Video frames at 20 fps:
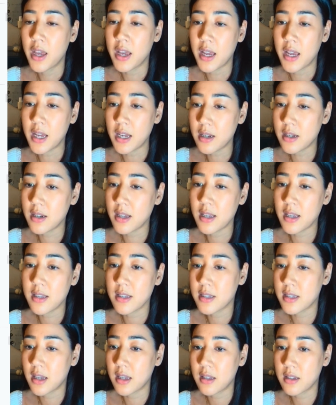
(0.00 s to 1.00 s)
in an
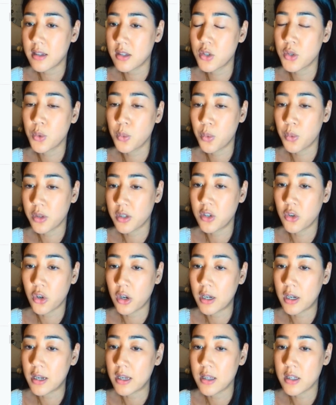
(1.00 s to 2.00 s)
instant to what
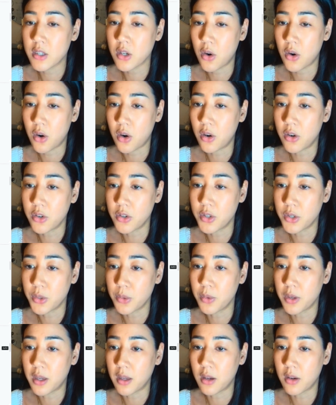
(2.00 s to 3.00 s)
your leads are
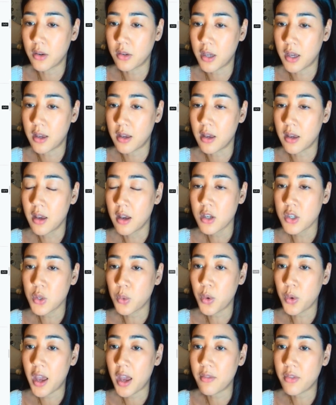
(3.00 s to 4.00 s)
doing. Okay, so
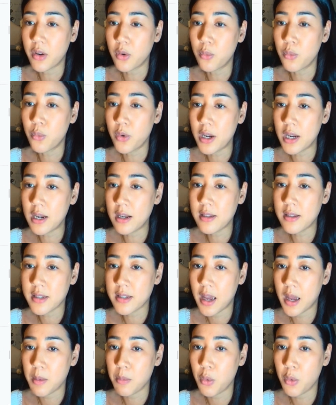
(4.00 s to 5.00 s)
we have a
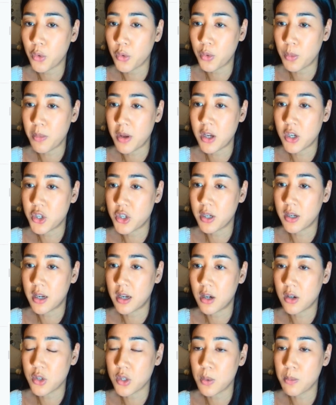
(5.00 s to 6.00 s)
real-time automation
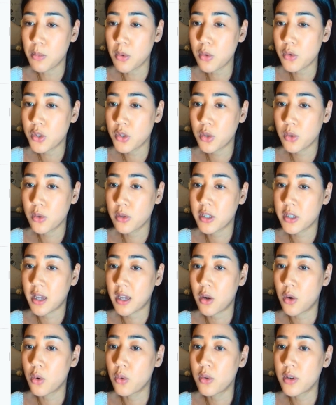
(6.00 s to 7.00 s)
here. So most tools
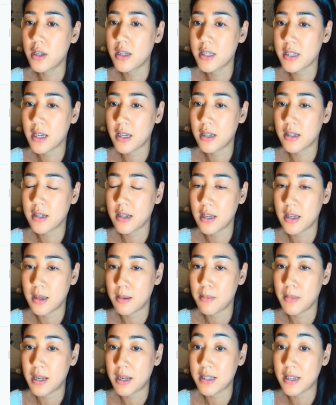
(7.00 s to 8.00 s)
can only send
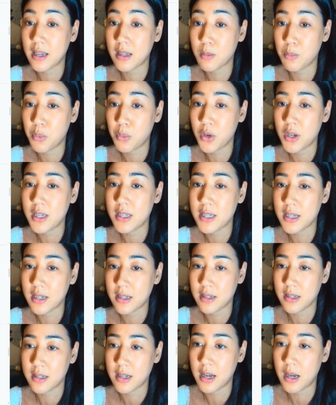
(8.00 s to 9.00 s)
emails at preset
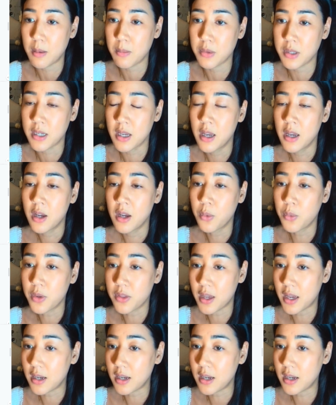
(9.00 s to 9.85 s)
times. With